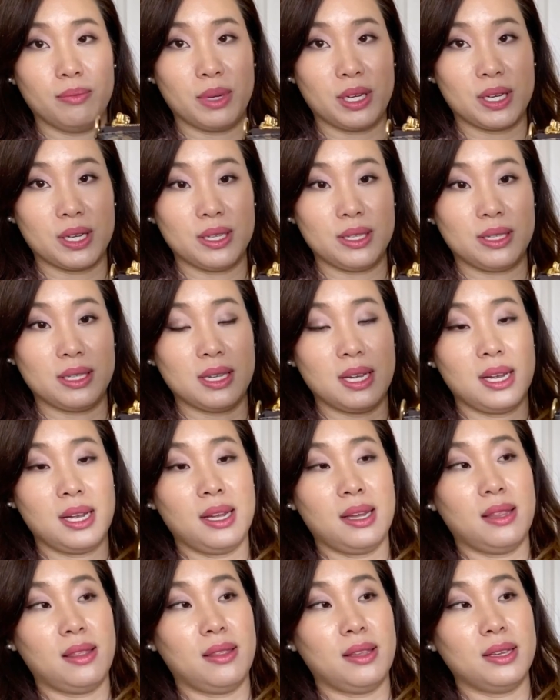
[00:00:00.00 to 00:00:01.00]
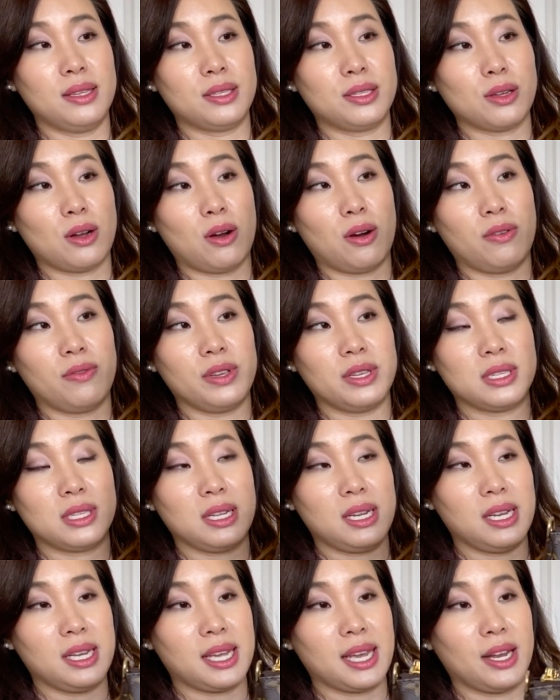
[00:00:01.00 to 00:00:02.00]
because this
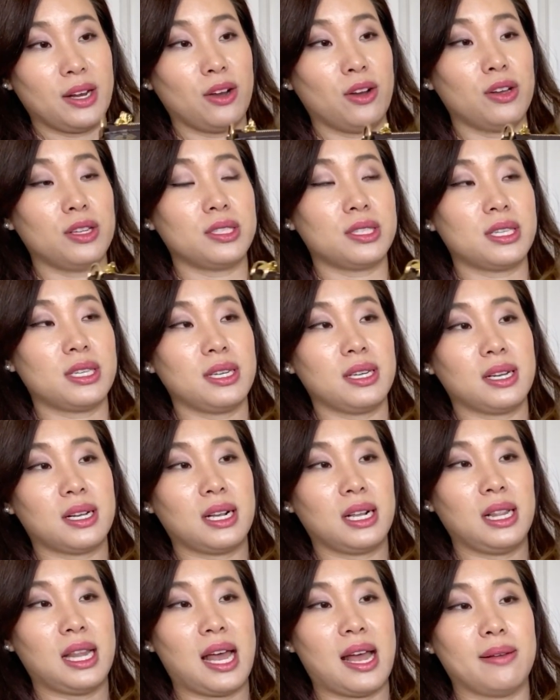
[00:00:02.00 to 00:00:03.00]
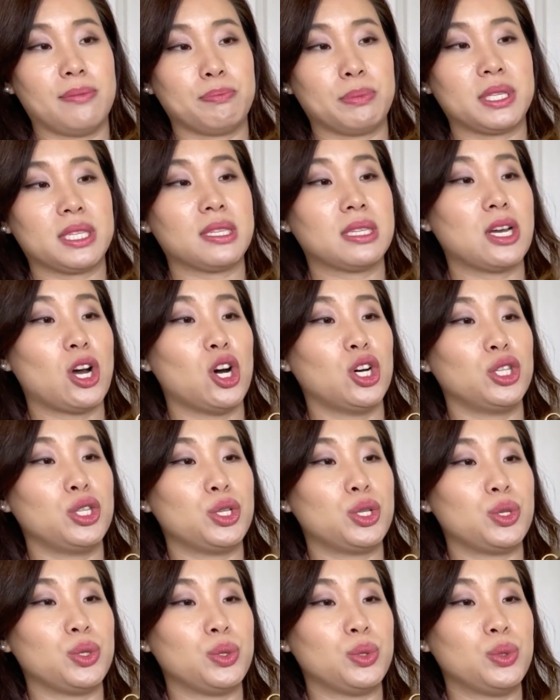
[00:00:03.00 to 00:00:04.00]
obviously cannot collapse
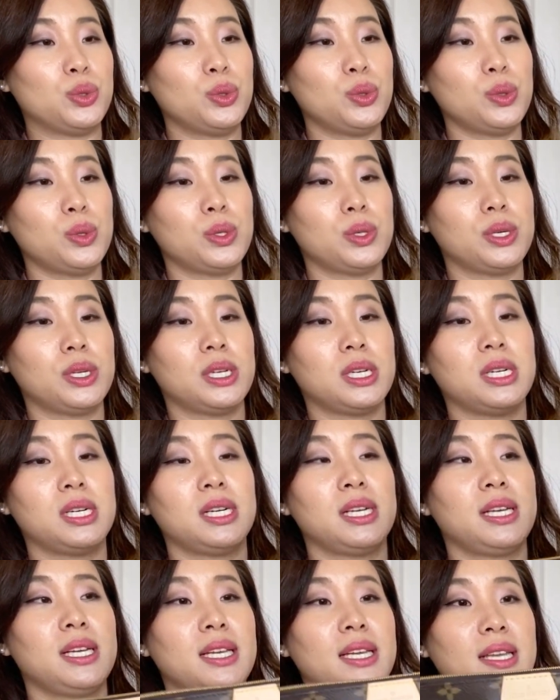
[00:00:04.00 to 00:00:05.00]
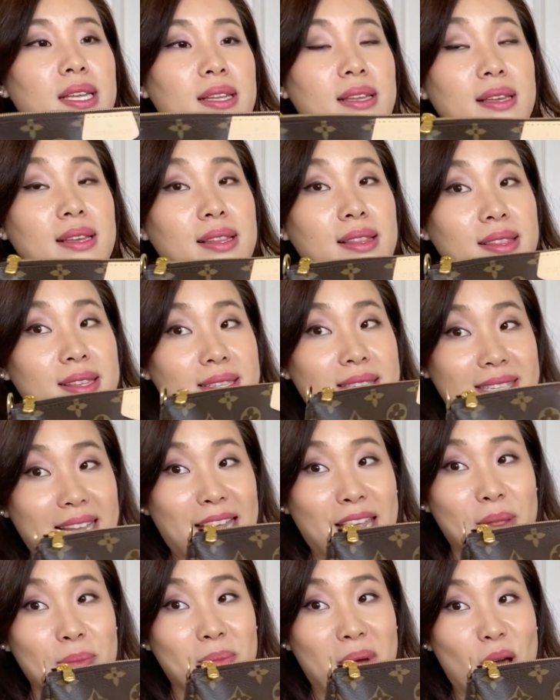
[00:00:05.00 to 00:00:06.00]
onto the
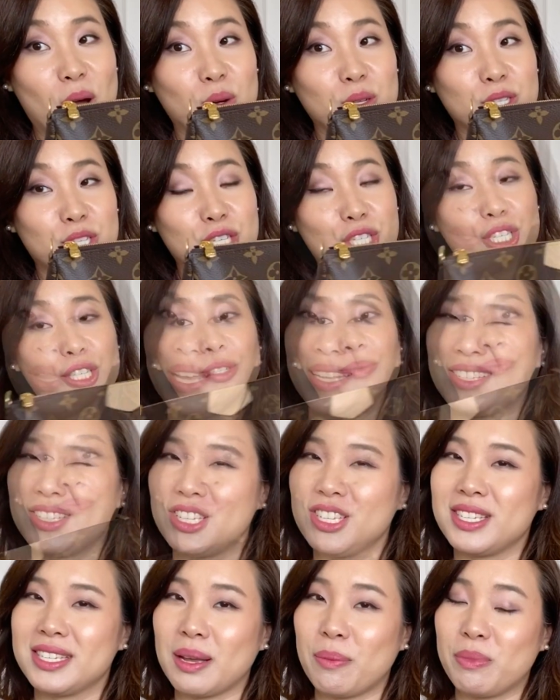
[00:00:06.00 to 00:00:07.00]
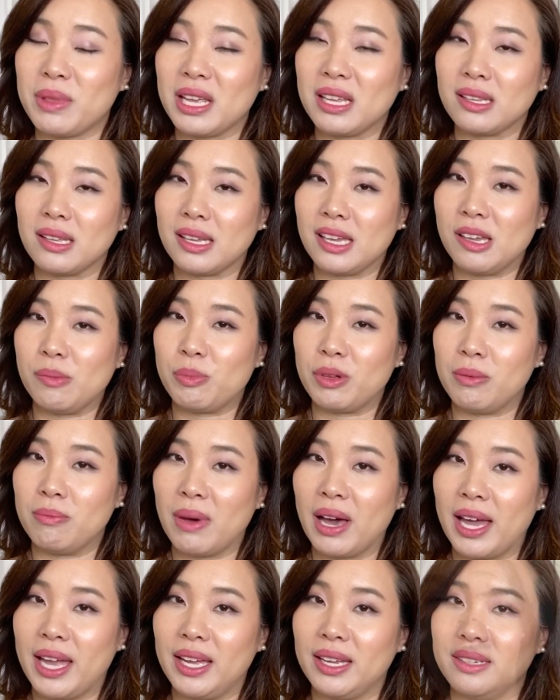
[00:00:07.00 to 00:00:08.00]
second pouch. That's just something to keep in
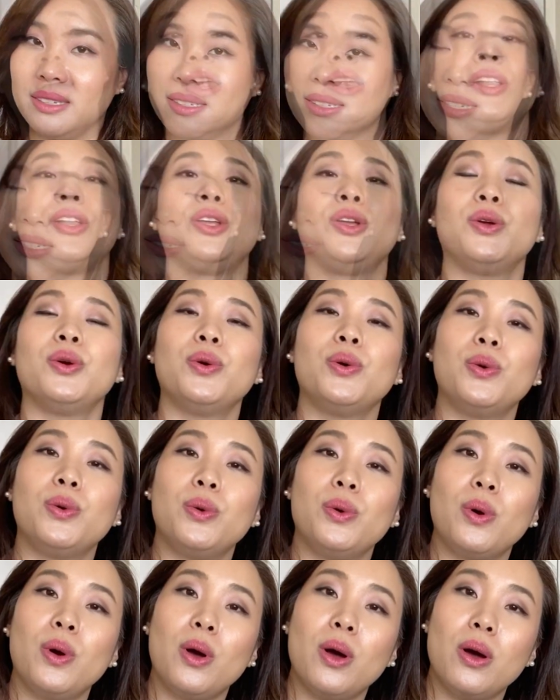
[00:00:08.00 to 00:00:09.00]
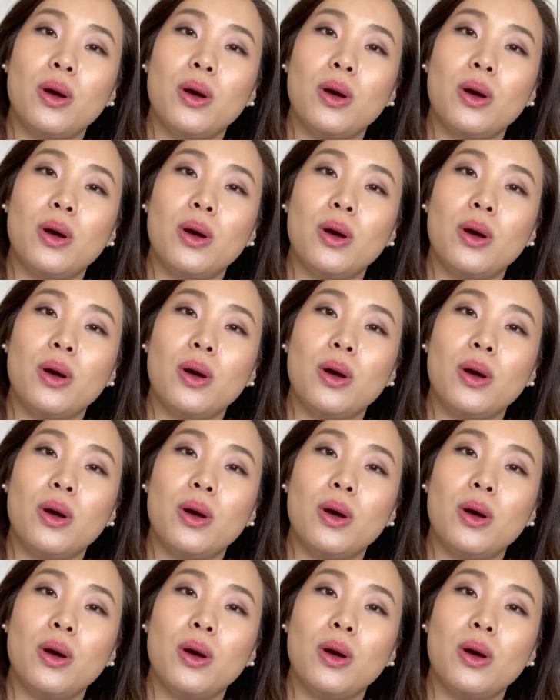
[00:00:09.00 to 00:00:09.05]
mind. I knew